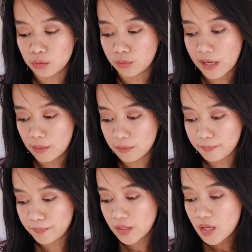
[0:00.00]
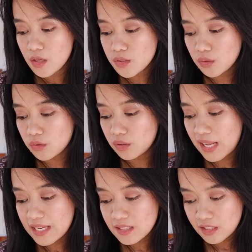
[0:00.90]
to now. So
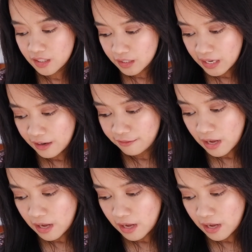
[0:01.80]
last year I've